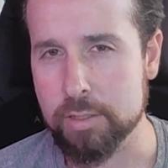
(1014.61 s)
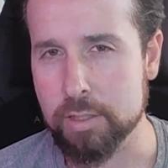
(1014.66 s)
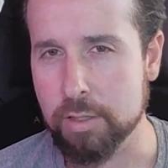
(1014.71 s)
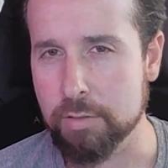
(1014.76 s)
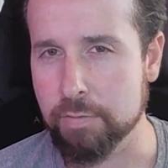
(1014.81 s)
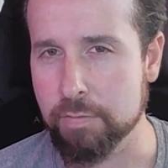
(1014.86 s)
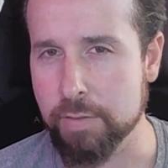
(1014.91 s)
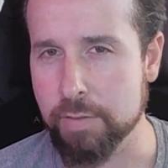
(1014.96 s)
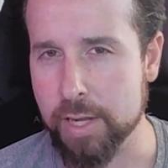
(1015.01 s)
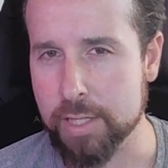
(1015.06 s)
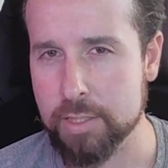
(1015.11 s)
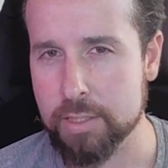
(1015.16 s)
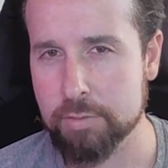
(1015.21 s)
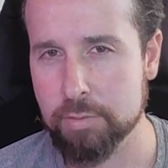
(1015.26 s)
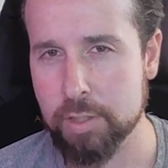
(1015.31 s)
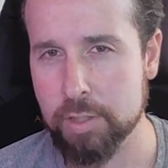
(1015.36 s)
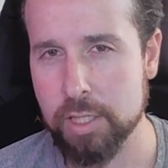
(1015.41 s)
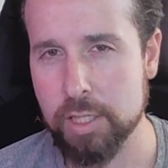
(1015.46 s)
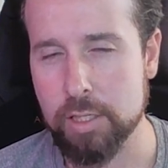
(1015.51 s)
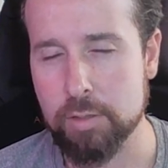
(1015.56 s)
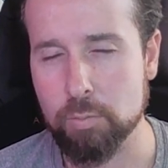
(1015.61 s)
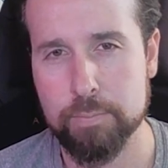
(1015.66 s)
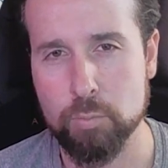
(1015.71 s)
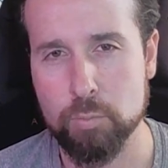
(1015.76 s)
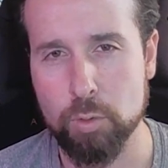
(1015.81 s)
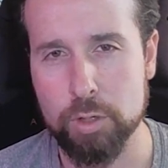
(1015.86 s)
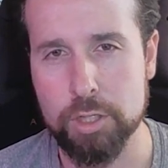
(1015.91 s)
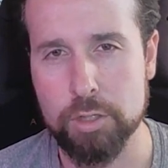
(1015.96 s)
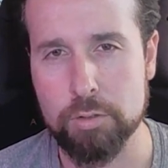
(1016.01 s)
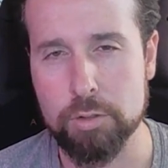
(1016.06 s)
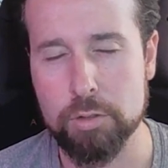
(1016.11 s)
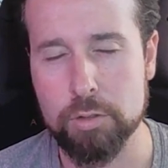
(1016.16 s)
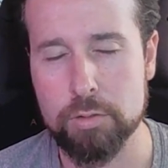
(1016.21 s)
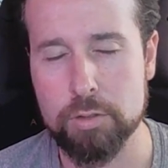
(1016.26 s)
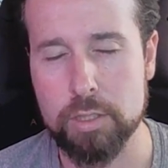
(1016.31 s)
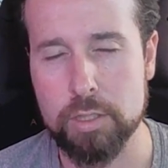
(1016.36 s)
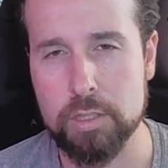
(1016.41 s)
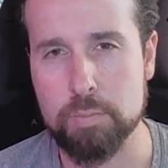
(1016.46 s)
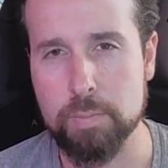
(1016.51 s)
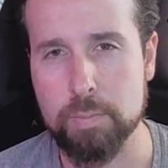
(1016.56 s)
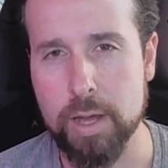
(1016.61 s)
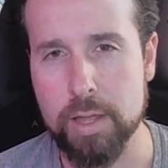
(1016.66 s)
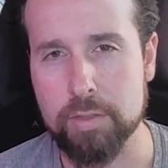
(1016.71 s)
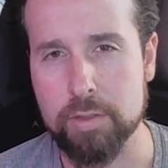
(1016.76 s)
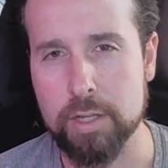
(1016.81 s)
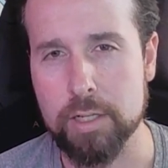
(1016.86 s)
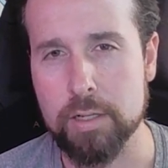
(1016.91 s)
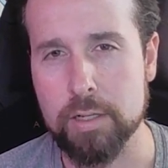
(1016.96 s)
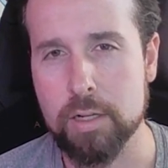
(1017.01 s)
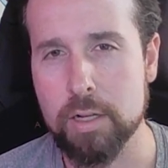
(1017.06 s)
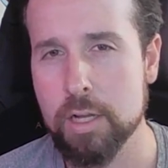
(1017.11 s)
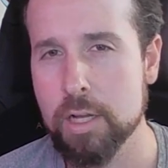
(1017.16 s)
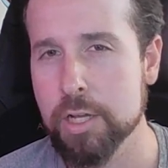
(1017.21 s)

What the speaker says: effectively, when you use this method,